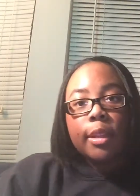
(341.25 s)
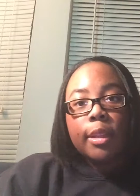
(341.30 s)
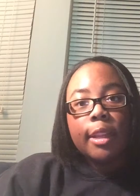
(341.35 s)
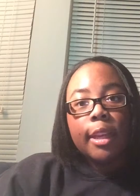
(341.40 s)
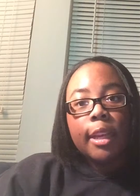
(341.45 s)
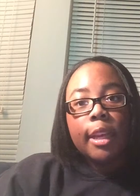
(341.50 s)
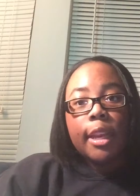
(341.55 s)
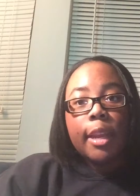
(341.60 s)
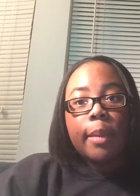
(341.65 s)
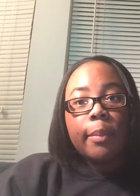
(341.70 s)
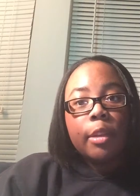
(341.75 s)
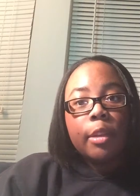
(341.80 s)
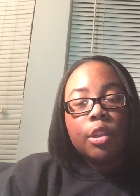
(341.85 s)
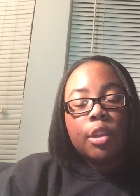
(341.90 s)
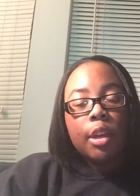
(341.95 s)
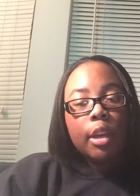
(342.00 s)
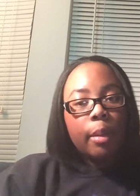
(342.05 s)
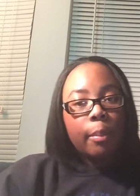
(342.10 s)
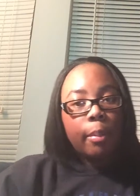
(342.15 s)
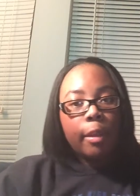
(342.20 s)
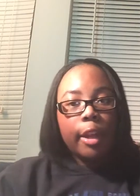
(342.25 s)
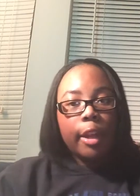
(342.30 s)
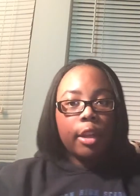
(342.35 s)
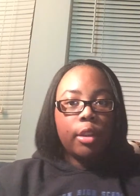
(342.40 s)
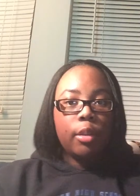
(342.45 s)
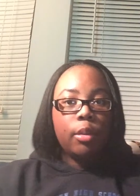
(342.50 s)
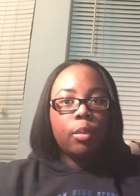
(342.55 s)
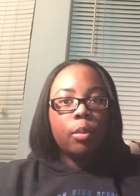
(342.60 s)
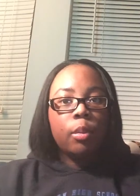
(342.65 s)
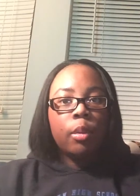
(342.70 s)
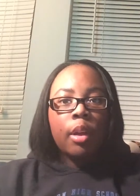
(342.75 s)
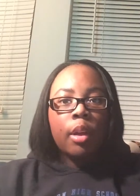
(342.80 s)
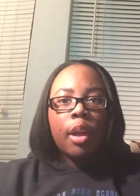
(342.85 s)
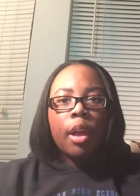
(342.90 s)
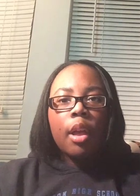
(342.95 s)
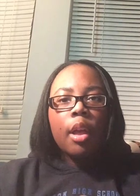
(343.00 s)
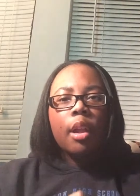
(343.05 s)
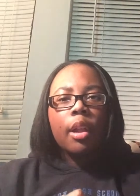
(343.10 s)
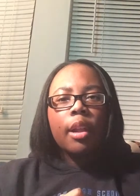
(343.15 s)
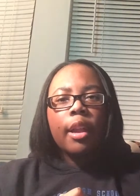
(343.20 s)
be thinking they be trying to play you.
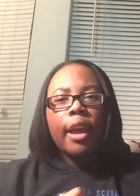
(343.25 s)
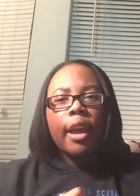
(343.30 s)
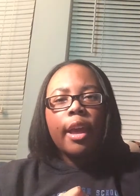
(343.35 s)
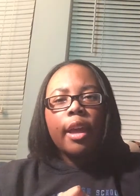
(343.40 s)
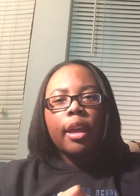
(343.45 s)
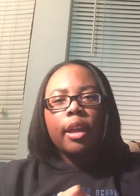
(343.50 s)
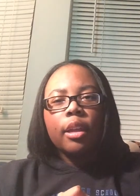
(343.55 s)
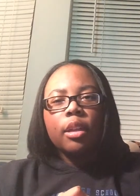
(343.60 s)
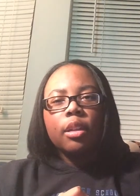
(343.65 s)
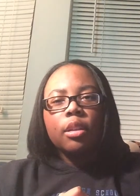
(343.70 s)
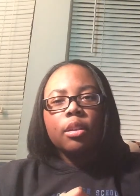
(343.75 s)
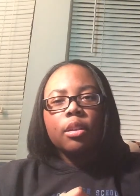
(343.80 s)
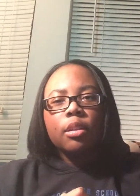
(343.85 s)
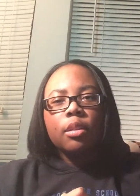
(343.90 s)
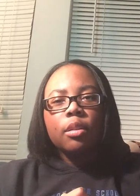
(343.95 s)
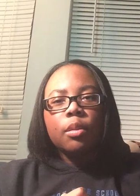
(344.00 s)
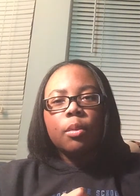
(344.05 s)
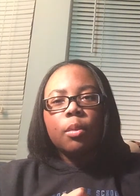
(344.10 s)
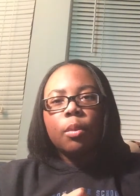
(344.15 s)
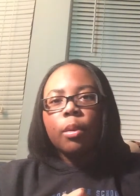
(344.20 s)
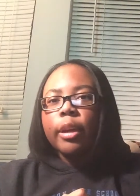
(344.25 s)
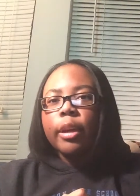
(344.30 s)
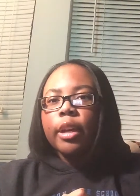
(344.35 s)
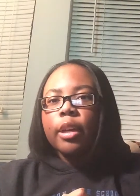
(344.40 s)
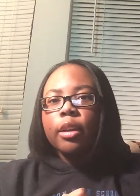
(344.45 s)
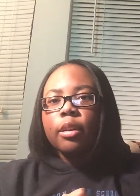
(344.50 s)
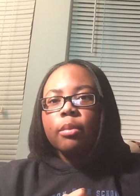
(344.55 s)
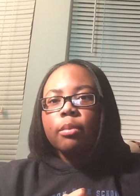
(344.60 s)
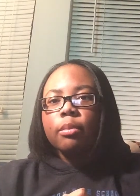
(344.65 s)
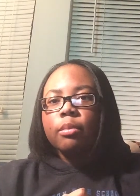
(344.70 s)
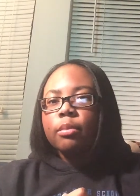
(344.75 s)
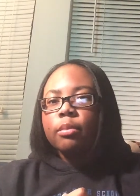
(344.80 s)
Like, where?